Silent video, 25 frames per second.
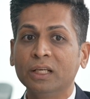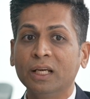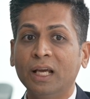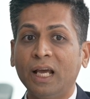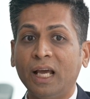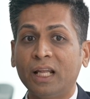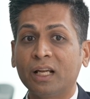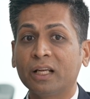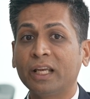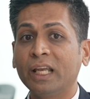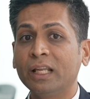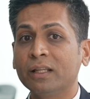
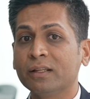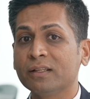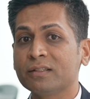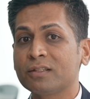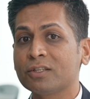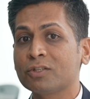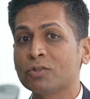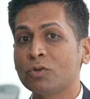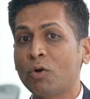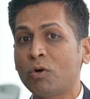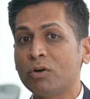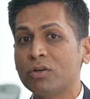And again, this
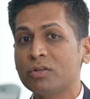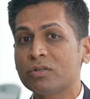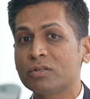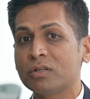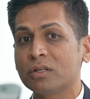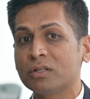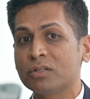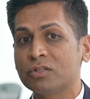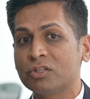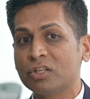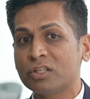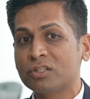is not
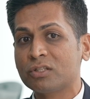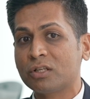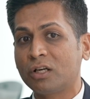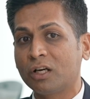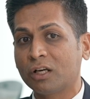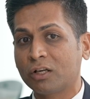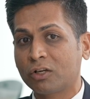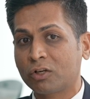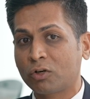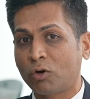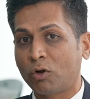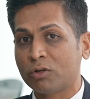just
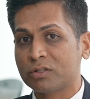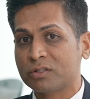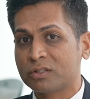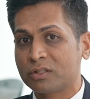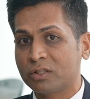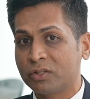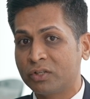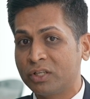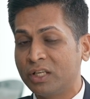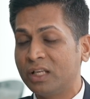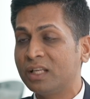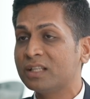across
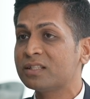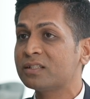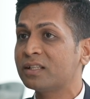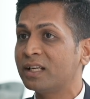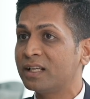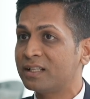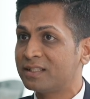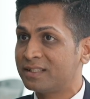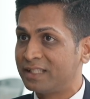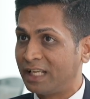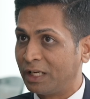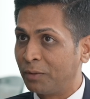real
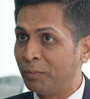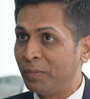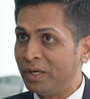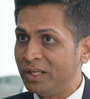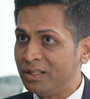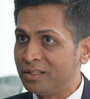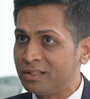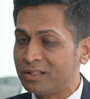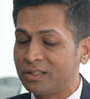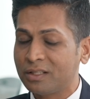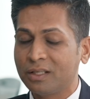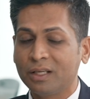estate
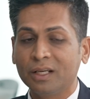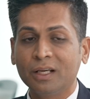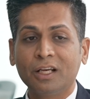segments,